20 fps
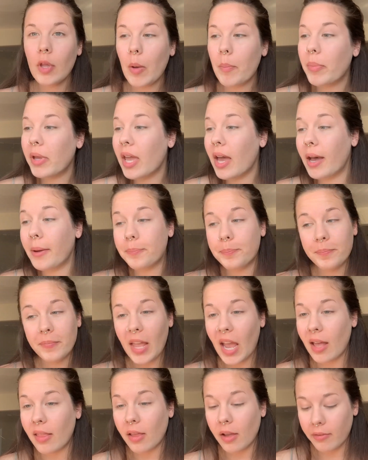But yeah,
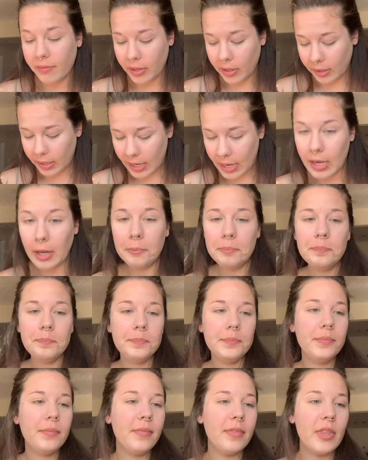I love Ilia.
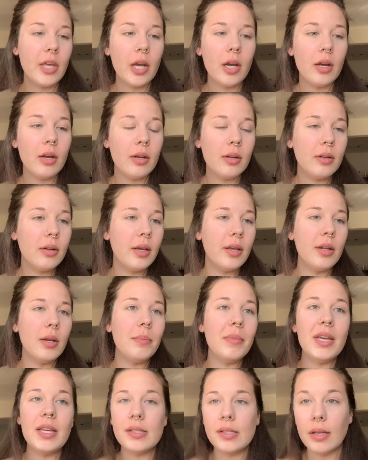They're an
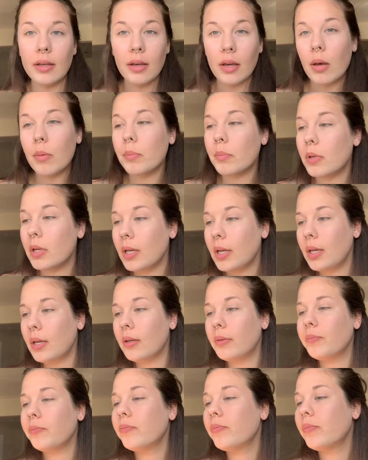amazing
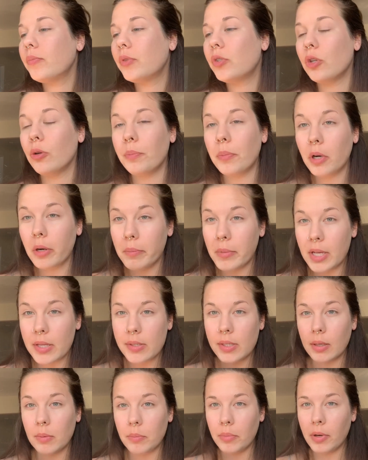company, super
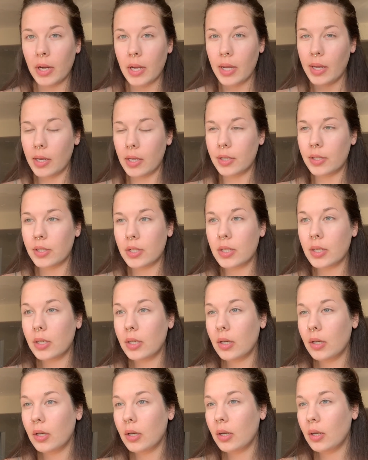amazing brand.
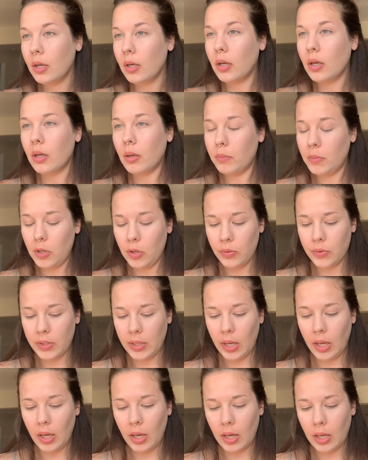I'm
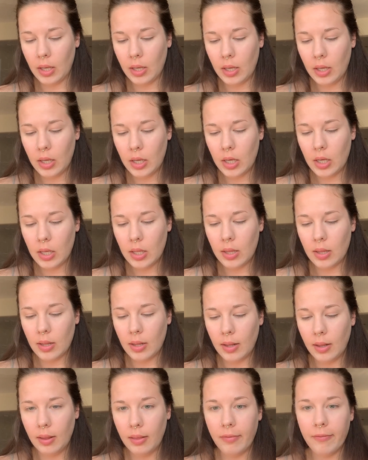using
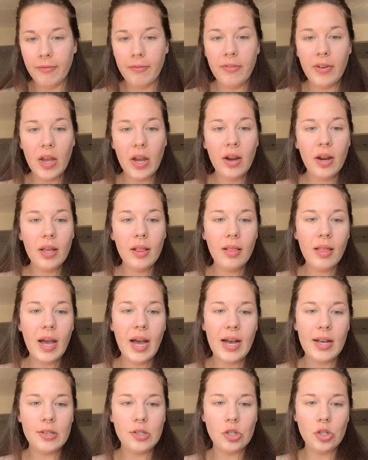the very
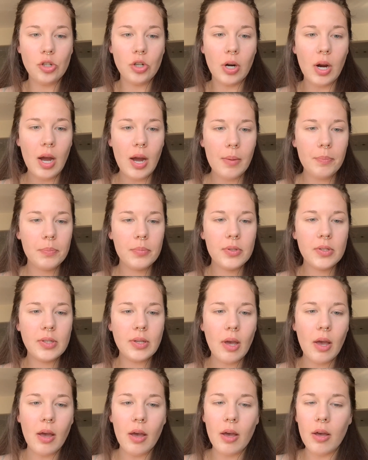last drops
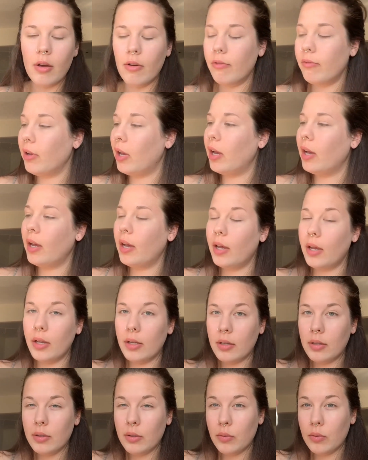of
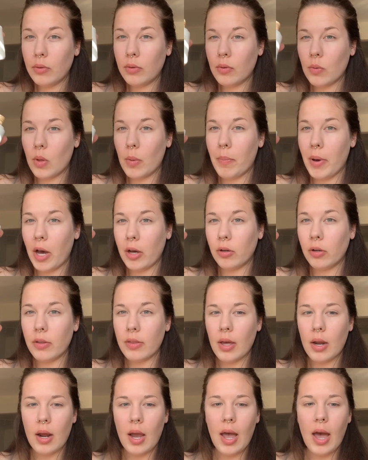the bottle
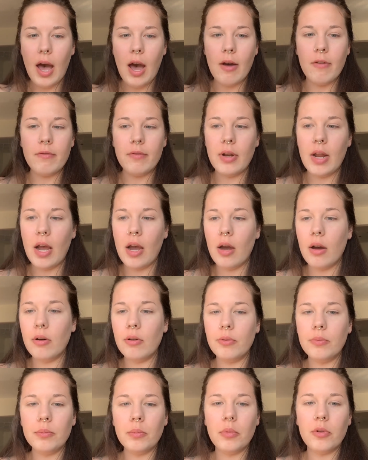that I have
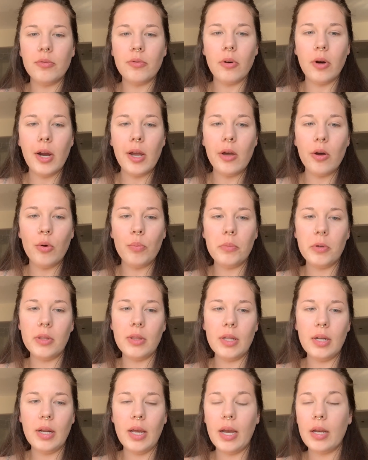now before I open
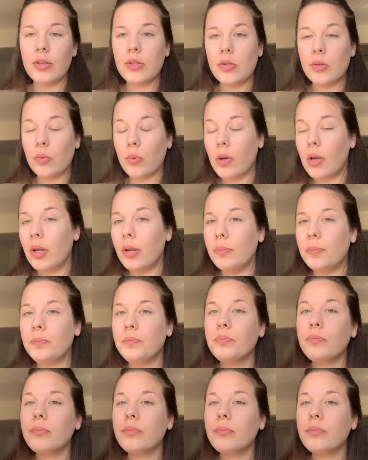the next one.